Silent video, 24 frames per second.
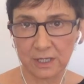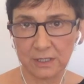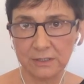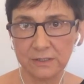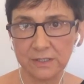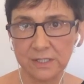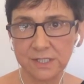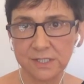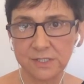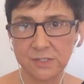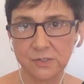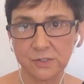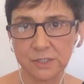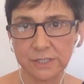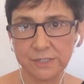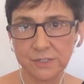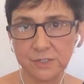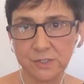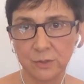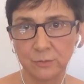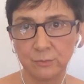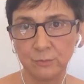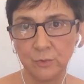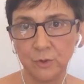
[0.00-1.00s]
industry.
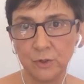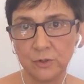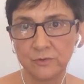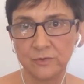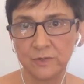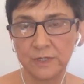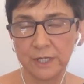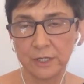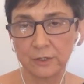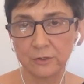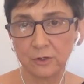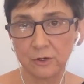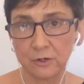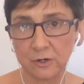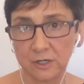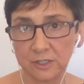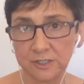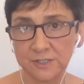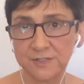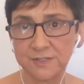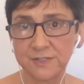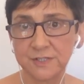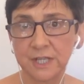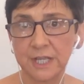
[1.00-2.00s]
So moving
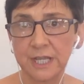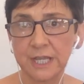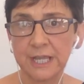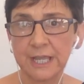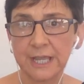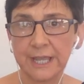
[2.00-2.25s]
across